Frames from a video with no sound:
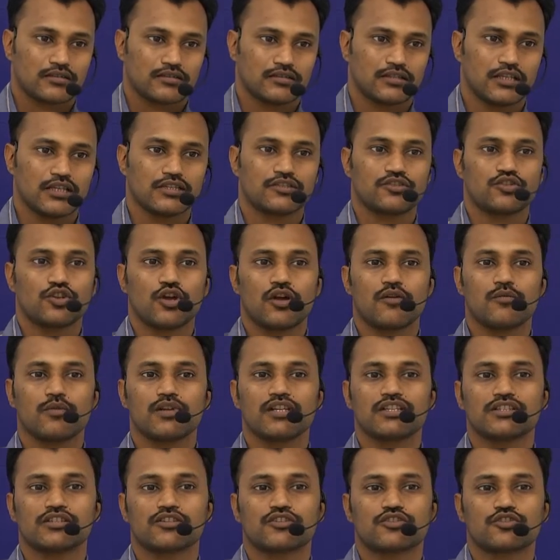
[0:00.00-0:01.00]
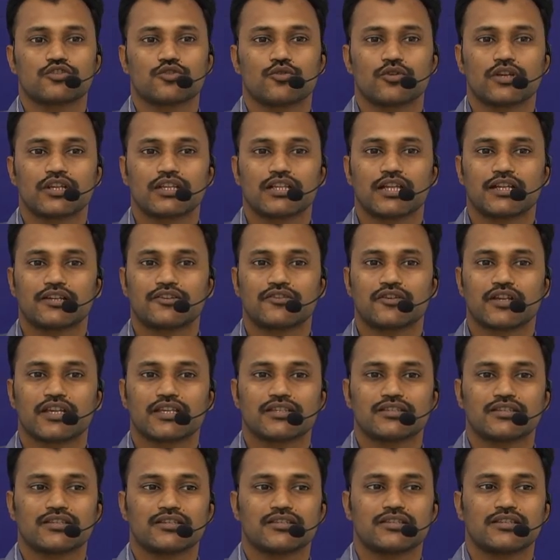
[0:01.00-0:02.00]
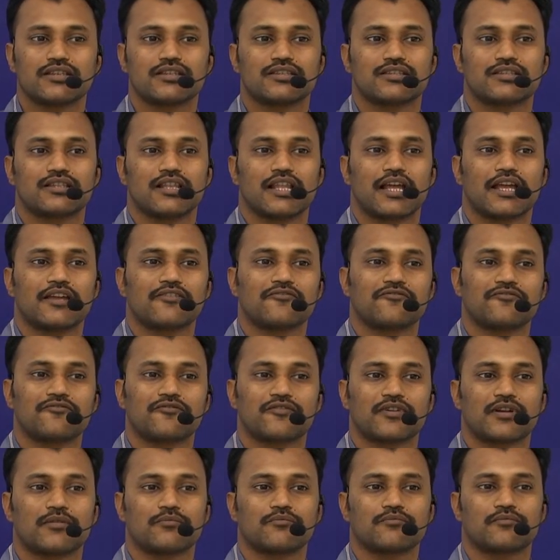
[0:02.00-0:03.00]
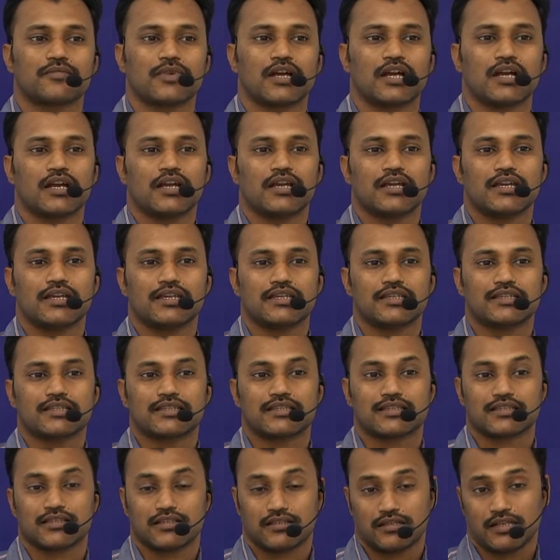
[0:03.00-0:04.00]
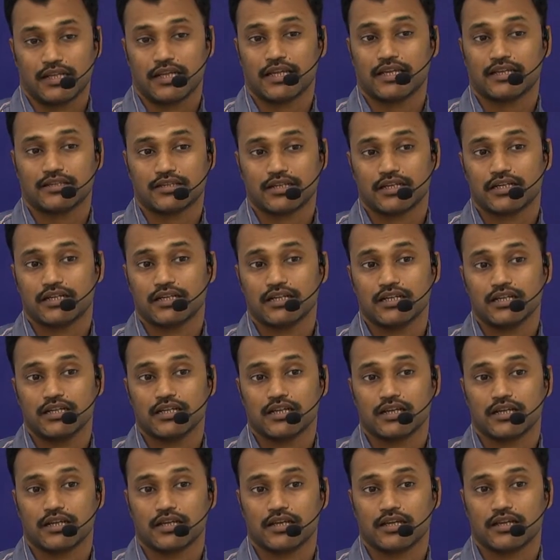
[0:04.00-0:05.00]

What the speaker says: This novel is a story that traces his life from his, like I said earlier,